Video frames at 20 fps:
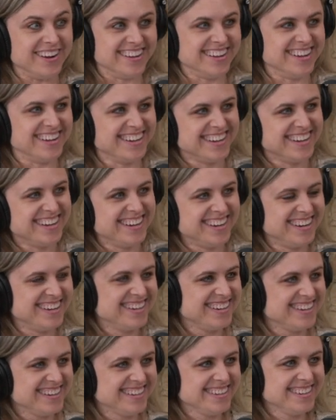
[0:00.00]
be at home and
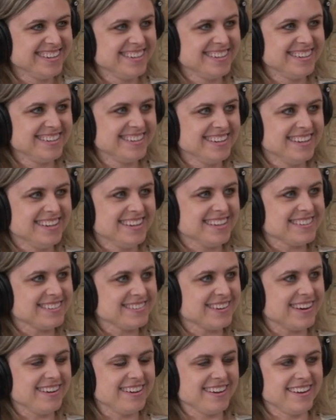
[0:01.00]
read a book.
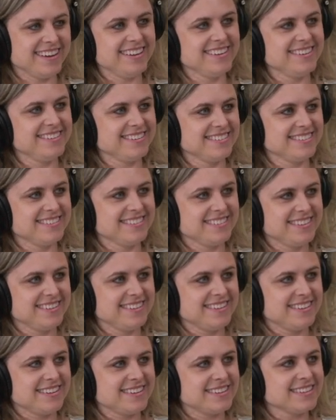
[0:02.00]
God.
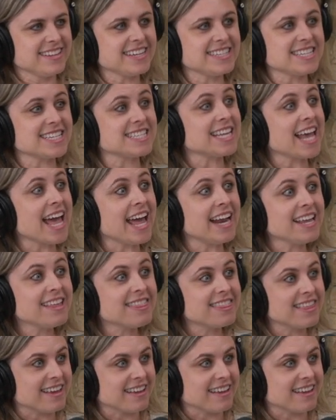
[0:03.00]
Probably like, does book anything, about other